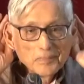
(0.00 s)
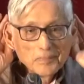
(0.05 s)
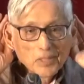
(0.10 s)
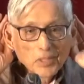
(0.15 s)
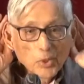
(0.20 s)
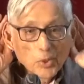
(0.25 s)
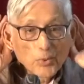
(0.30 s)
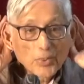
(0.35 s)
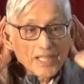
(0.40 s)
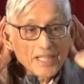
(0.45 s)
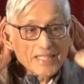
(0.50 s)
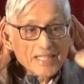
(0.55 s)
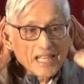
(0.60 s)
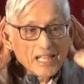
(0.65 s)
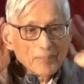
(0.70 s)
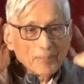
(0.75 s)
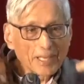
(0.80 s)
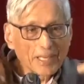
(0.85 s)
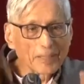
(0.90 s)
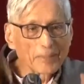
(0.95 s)
Who can
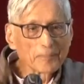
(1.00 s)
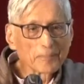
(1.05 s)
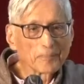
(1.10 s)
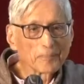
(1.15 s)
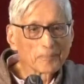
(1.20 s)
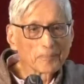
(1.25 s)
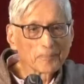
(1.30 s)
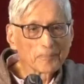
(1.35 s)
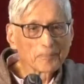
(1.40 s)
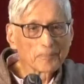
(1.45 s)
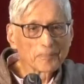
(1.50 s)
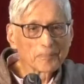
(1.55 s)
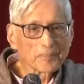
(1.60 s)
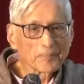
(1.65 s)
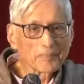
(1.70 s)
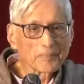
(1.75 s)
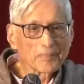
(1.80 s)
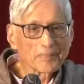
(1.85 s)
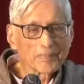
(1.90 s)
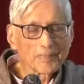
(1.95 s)
tell me?
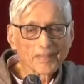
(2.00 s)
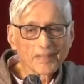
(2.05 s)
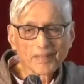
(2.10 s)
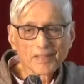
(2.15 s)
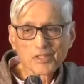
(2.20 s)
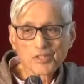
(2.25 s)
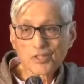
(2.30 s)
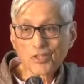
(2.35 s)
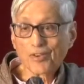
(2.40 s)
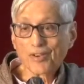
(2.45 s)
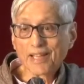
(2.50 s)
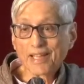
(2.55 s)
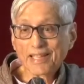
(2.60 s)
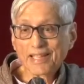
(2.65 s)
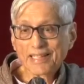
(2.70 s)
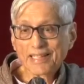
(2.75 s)
Sorry?